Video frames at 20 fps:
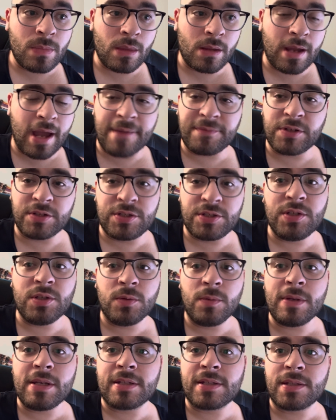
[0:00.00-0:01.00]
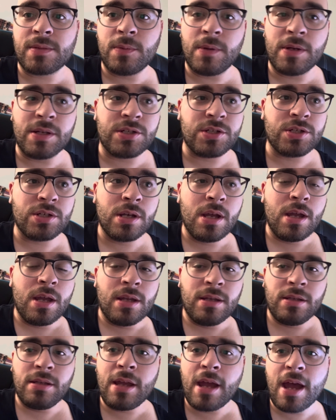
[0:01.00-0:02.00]
after 2 weeks, which,
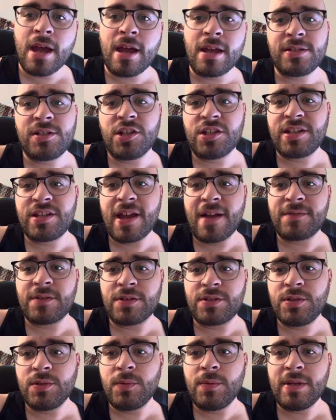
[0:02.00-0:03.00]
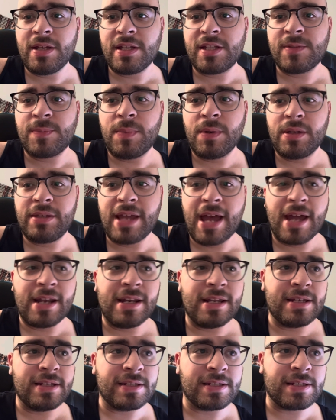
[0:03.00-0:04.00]
yeah, it's just after 2 weeks, but
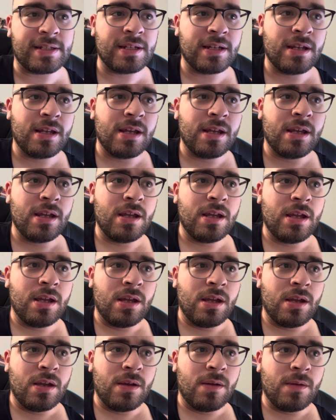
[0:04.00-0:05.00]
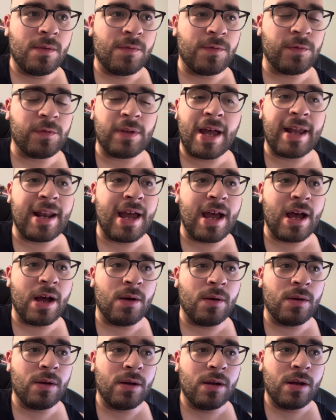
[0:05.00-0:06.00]
that is flat
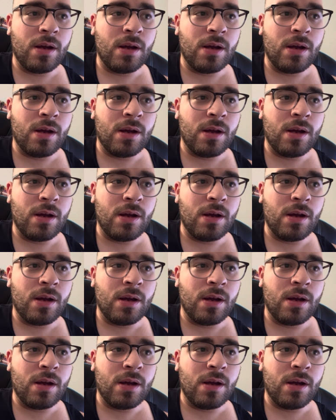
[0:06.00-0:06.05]
out